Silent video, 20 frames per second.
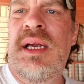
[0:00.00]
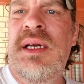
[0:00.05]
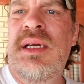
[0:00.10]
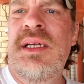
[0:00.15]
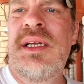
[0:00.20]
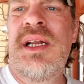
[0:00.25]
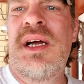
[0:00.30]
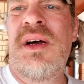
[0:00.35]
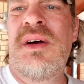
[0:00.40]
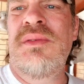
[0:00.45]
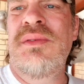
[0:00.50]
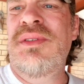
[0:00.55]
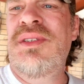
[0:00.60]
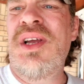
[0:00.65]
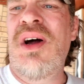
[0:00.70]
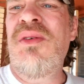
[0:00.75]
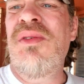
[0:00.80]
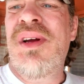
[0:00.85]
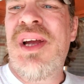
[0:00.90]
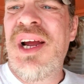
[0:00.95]
You know,
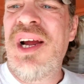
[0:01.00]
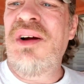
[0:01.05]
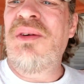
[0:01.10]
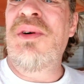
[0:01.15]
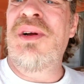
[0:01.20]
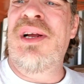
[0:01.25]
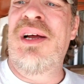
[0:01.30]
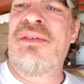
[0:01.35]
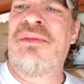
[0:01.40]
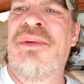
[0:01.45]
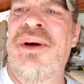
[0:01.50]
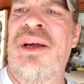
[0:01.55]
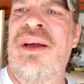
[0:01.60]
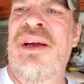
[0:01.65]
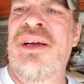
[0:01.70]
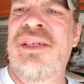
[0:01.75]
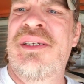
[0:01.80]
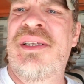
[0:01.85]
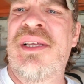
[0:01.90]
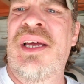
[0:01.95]
don't care what everybody
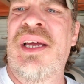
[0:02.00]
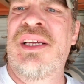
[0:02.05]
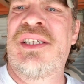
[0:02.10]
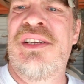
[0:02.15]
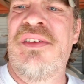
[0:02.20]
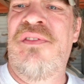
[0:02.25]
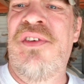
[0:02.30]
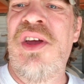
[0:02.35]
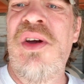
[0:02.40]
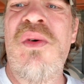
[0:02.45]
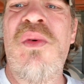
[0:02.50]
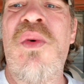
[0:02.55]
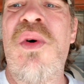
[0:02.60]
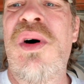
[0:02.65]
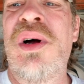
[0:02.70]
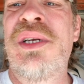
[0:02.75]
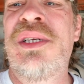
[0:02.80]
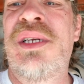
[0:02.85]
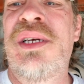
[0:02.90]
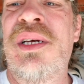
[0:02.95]
else thinks. If you
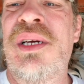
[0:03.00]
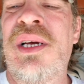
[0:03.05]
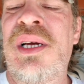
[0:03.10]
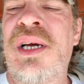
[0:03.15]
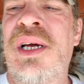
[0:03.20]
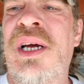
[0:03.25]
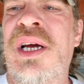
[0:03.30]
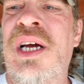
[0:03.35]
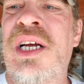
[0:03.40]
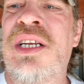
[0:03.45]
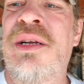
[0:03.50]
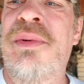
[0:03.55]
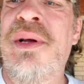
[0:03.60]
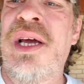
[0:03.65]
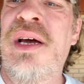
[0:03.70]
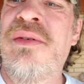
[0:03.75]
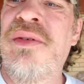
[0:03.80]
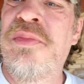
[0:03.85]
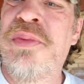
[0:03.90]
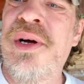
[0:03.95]
want to be
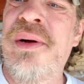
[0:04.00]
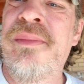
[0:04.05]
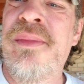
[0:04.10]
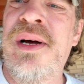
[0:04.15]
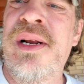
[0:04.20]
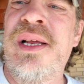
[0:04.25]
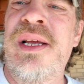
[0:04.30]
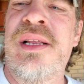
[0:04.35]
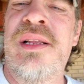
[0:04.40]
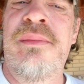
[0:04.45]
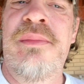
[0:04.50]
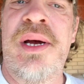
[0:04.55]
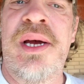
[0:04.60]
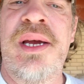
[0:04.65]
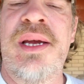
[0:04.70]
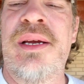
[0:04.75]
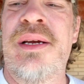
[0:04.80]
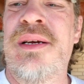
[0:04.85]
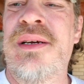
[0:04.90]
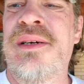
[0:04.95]
able to put money in the
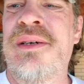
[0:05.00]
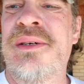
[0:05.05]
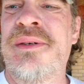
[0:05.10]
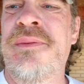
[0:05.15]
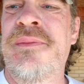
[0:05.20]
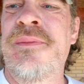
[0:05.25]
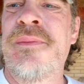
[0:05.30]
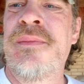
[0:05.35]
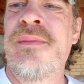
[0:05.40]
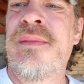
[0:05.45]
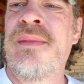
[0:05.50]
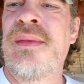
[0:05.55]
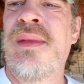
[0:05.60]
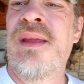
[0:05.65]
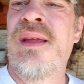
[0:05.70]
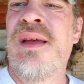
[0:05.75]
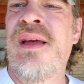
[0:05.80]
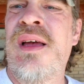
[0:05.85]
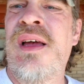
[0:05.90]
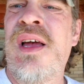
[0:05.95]
bank,
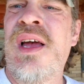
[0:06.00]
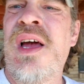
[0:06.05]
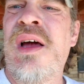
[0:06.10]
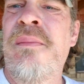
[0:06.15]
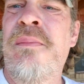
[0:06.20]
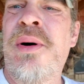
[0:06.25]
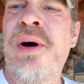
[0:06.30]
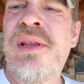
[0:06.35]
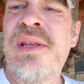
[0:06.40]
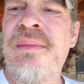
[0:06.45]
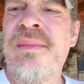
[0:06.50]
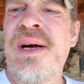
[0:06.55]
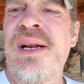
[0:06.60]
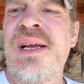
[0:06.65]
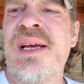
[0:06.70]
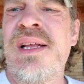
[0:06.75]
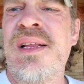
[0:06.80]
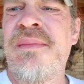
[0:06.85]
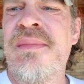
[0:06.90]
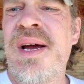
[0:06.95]
put the money
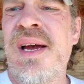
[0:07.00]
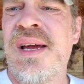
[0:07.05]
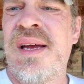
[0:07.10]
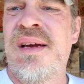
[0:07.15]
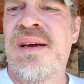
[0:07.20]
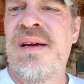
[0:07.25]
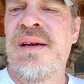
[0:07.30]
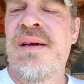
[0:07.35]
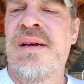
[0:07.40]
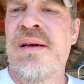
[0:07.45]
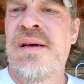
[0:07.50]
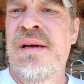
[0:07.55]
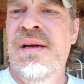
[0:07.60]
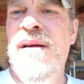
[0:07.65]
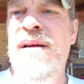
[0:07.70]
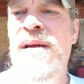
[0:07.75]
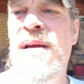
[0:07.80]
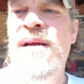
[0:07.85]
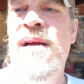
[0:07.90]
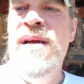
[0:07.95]
in the bank.
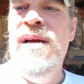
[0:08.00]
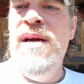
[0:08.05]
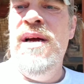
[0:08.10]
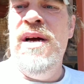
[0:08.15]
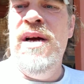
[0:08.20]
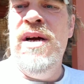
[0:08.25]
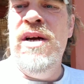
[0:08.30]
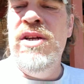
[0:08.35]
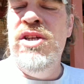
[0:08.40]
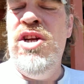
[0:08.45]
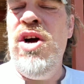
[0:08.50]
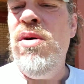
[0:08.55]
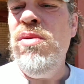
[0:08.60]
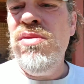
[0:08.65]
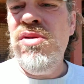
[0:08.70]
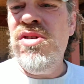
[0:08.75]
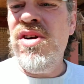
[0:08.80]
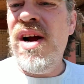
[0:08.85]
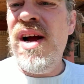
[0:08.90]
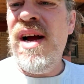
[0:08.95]
Don't
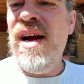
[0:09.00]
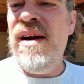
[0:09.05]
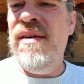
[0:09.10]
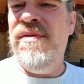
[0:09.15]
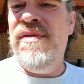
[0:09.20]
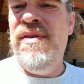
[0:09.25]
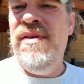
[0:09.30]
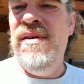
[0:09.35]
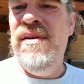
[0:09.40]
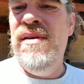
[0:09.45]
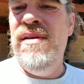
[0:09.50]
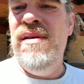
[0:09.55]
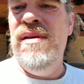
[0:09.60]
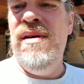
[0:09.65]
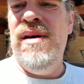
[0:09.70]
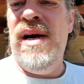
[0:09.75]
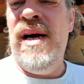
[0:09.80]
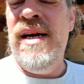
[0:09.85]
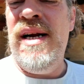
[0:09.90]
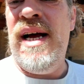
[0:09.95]
drive
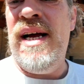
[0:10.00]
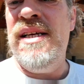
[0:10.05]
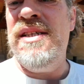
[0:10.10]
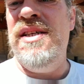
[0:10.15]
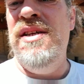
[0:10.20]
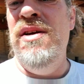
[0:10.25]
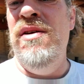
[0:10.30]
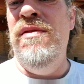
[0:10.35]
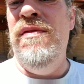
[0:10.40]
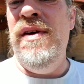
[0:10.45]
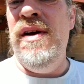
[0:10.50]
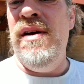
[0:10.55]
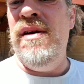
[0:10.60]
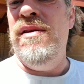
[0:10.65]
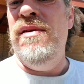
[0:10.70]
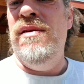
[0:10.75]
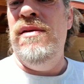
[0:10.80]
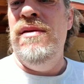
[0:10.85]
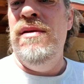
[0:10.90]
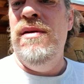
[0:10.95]
a nice new
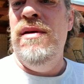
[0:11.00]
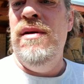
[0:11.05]
vehicle.